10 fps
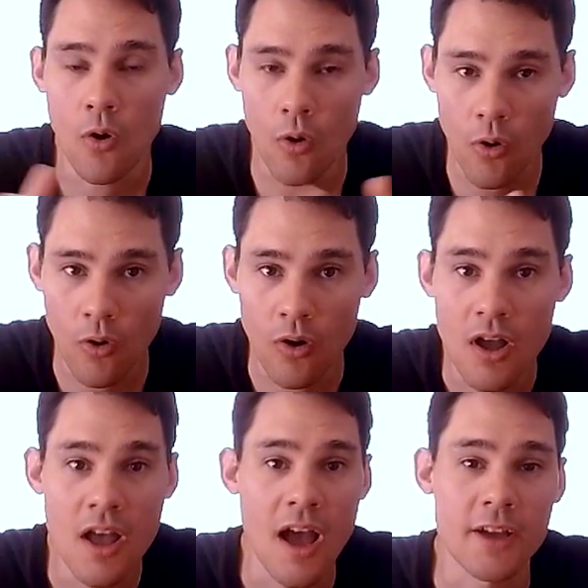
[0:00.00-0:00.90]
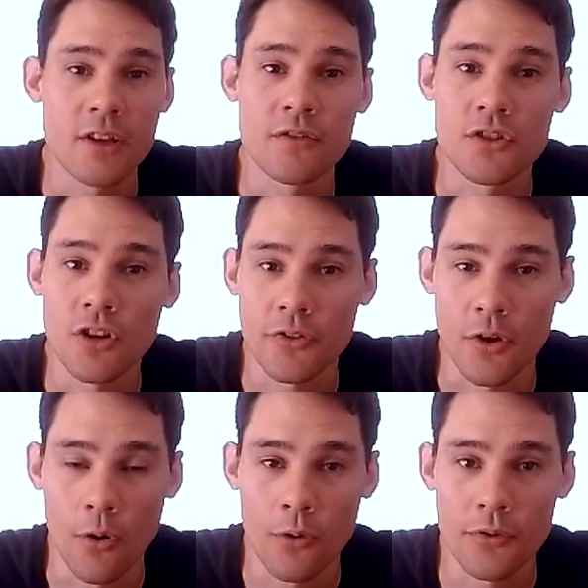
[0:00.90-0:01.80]
Or I could have shot the
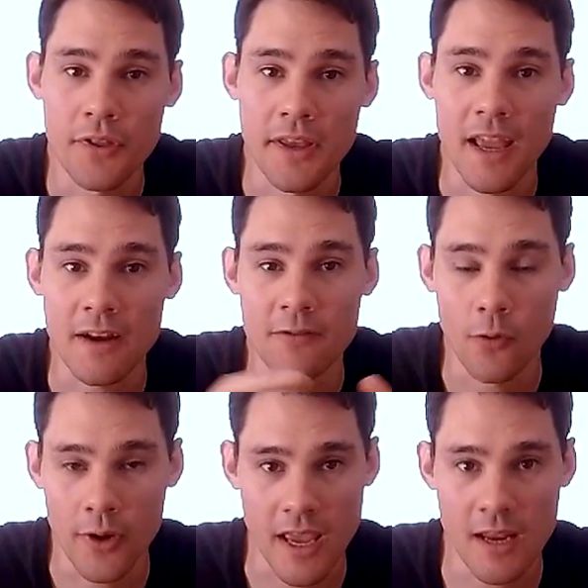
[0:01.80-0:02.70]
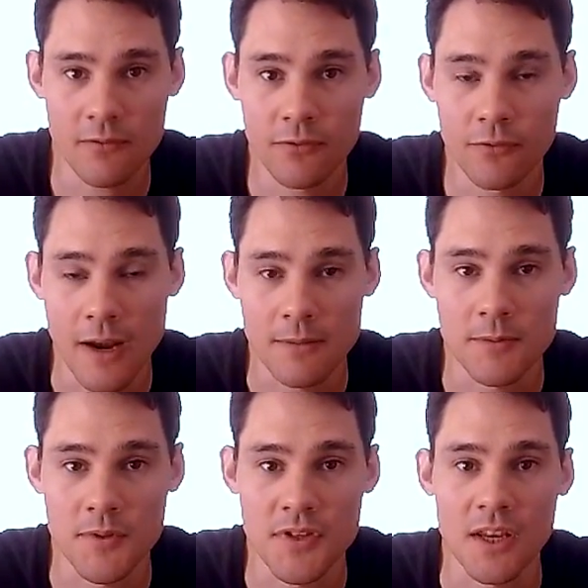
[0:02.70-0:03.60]
whole thing at 48 frames
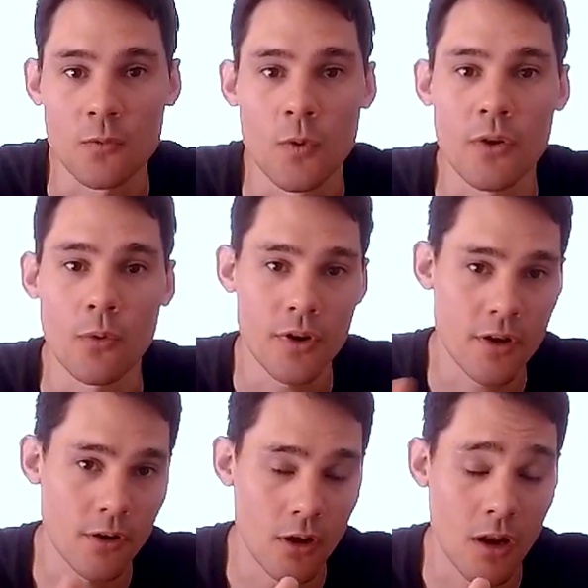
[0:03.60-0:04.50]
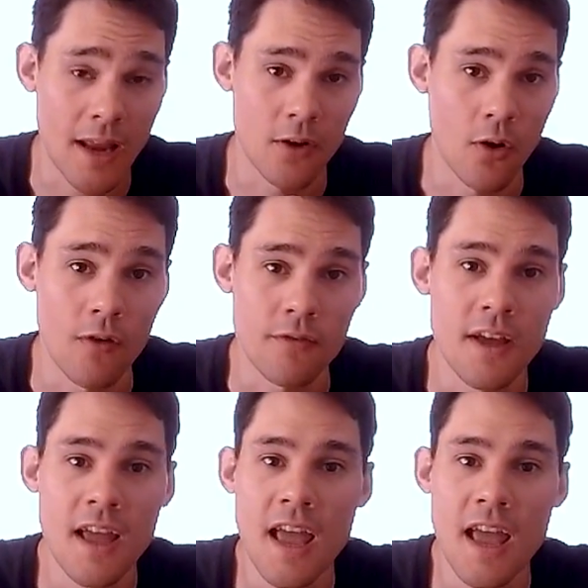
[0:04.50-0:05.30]
per second with the auto low light off